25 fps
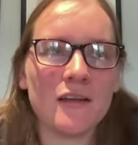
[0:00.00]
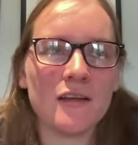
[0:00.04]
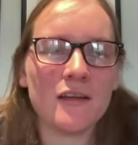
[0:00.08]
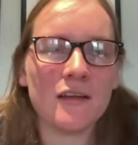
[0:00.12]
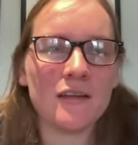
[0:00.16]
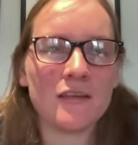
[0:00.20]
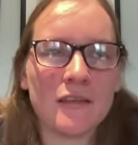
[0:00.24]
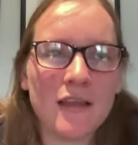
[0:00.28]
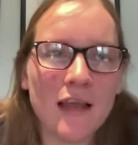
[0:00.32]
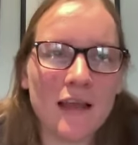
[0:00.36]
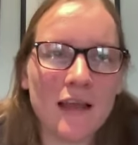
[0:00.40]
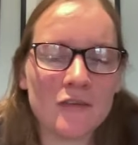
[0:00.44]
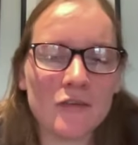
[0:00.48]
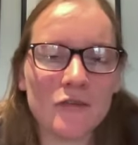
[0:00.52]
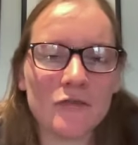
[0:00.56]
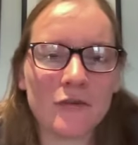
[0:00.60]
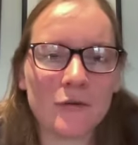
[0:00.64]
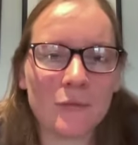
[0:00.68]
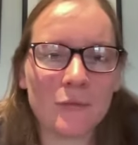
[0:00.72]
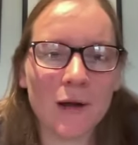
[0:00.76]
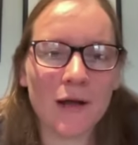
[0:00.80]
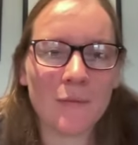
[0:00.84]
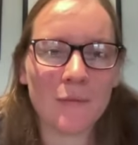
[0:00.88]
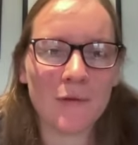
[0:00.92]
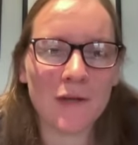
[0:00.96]
is less
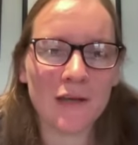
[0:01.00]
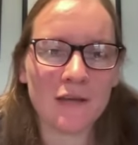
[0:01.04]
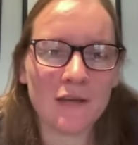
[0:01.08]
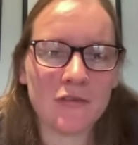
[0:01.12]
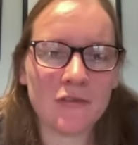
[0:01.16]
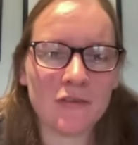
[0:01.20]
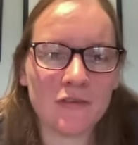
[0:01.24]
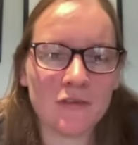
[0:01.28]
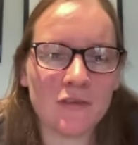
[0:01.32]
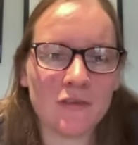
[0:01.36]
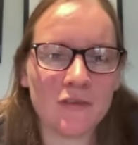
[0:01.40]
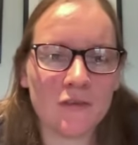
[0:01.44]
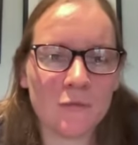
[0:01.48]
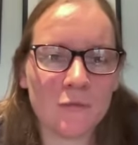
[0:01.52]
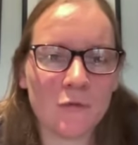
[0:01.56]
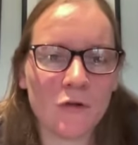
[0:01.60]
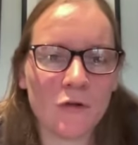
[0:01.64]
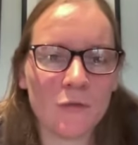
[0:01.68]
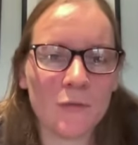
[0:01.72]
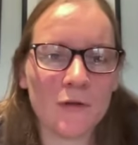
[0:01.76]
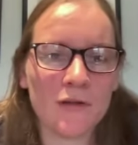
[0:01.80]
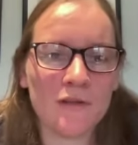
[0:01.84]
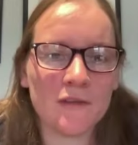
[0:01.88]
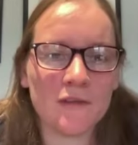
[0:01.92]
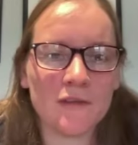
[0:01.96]
overwhelming if it's in smaller
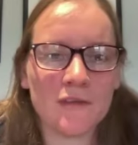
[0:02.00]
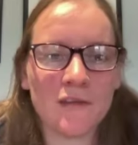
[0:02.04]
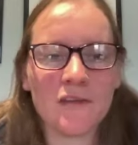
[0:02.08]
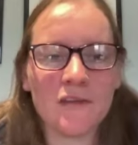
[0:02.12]
pieces.